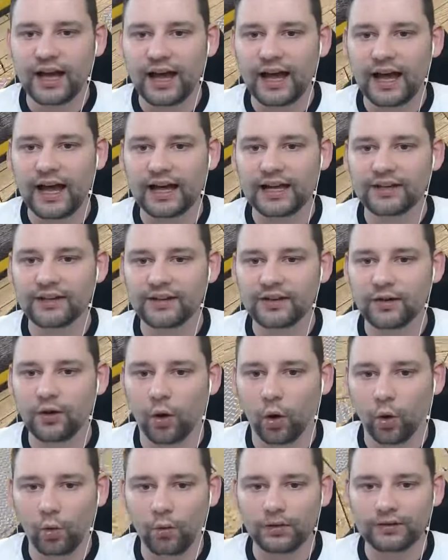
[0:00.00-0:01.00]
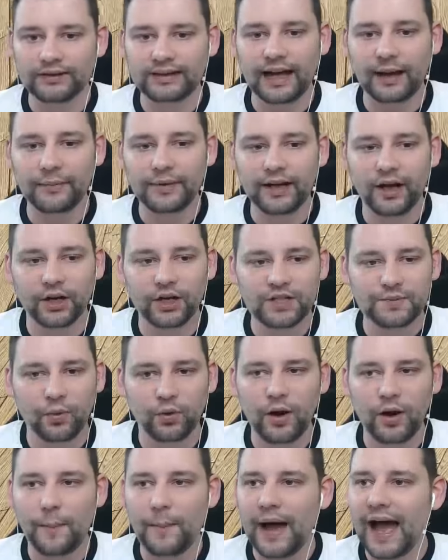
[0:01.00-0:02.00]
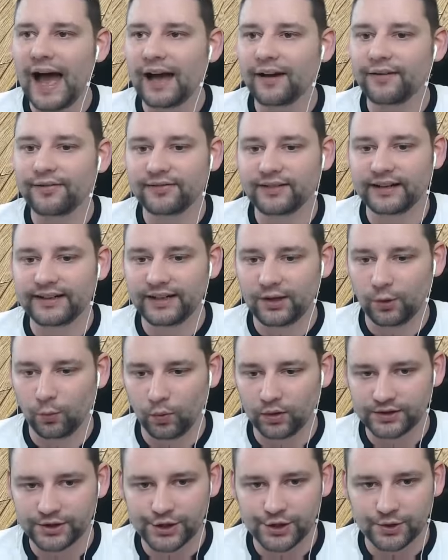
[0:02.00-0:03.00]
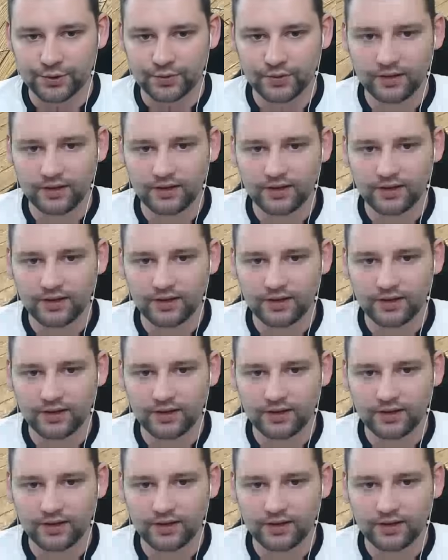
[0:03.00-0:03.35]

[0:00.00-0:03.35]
And... Oh, damn it. I just bought a path and I didn't want to.